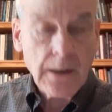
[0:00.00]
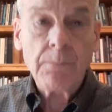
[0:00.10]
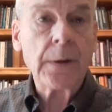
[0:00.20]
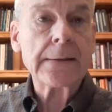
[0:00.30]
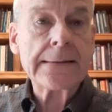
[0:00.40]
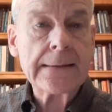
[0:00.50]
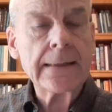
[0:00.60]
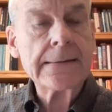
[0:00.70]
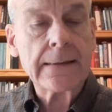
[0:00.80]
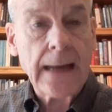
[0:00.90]
But
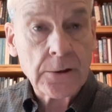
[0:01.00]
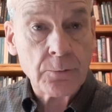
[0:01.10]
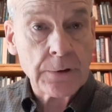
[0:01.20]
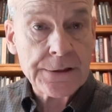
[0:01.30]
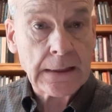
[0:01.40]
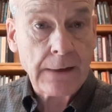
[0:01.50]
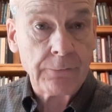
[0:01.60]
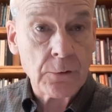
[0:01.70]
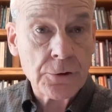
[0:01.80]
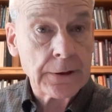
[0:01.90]
since naturalistic
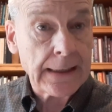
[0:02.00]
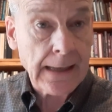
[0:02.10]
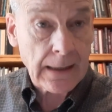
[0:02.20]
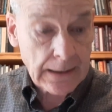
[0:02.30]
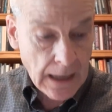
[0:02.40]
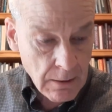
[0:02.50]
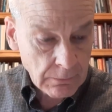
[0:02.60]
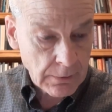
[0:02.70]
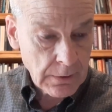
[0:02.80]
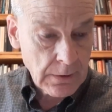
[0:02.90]
evolution cannot account